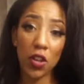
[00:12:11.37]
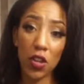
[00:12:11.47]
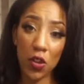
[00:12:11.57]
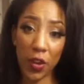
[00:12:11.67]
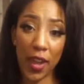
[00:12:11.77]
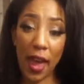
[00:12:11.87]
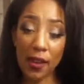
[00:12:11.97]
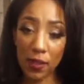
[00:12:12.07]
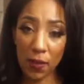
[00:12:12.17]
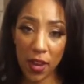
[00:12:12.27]
Your
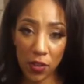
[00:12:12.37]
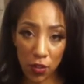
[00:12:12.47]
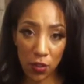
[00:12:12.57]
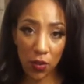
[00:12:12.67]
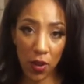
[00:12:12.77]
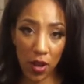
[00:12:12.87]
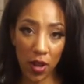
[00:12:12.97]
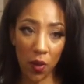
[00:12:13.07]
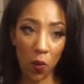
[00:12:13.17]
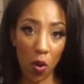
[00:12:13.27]
cast may do
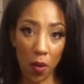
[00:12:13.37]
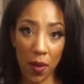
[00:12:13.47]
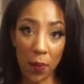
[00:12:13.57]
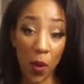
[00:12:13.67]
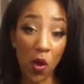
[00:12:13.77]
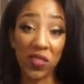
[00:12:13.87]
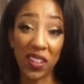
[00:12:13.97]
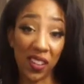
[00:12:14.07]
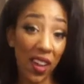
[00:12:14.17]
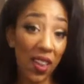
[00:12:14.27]
a warm-up all
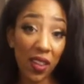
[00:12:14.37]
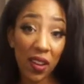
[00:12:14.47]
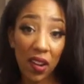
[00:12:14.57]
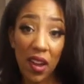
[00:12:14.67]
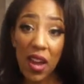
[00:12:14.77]
together